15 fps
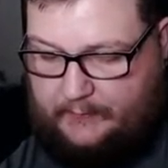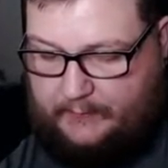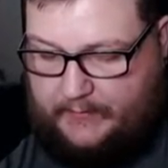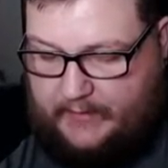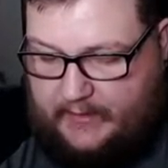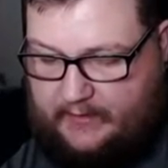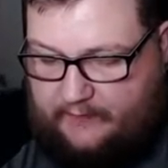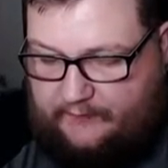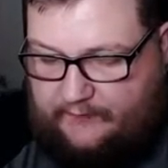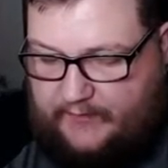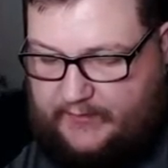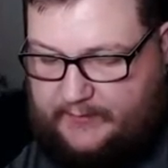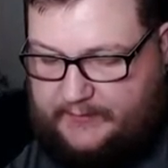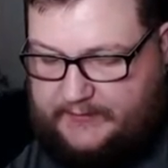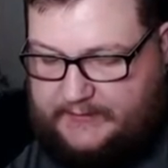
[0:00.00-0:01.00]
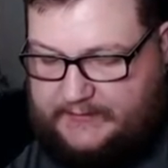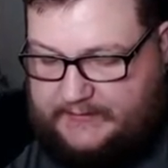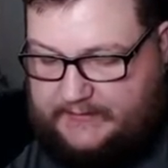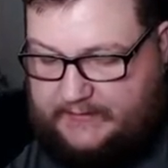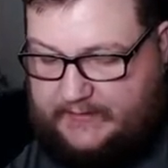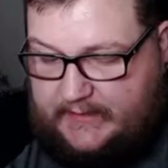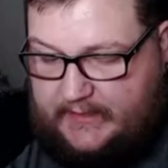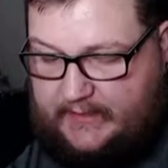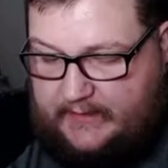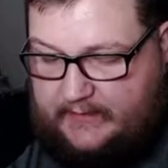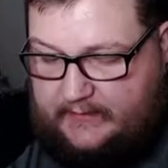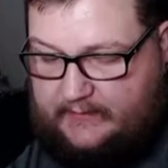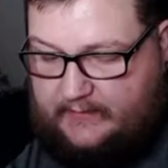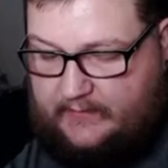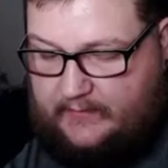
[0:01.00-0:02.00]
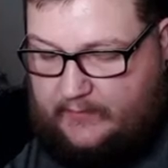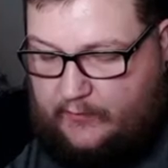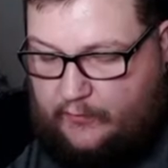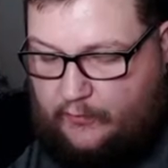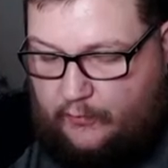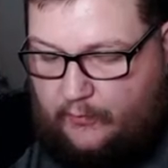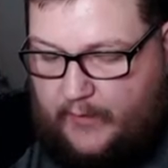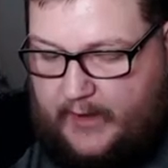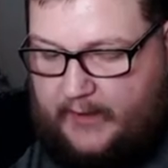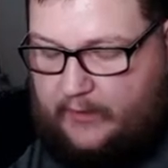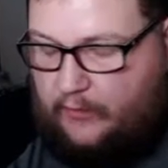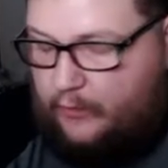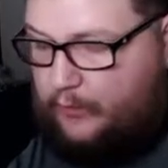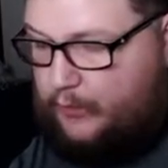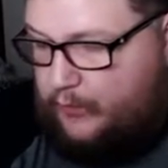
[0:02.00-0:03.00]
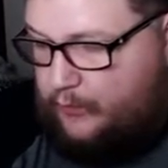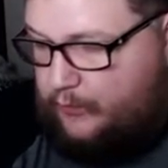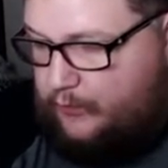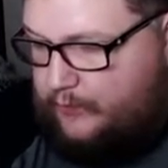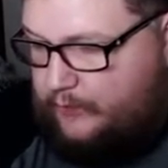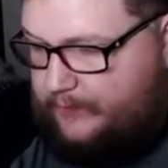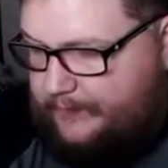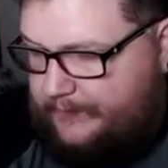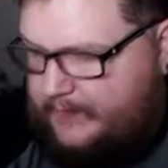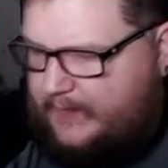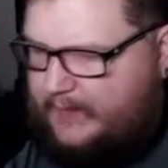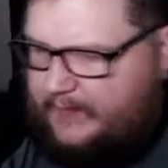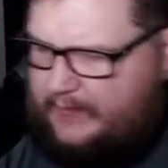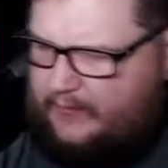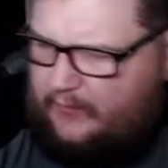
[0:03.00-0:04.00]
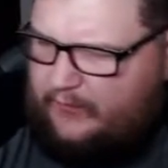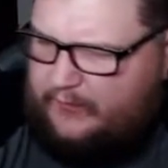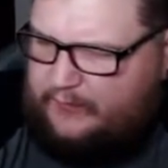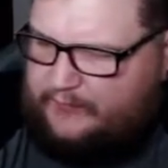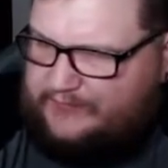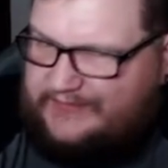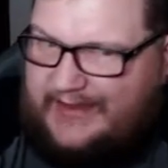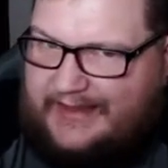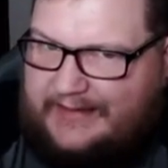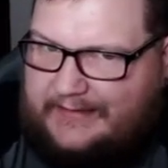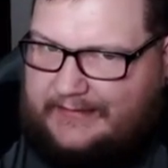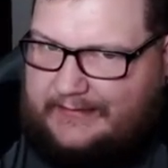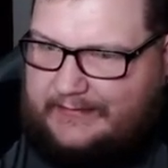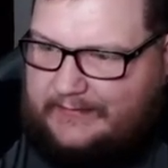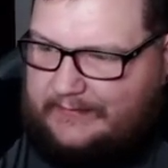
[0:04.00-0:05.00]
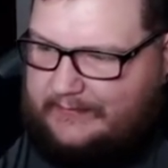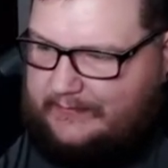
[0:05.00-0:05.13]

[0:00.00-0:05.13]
We got a Phoebus and a Rangaroo. I didn't know he was psychic.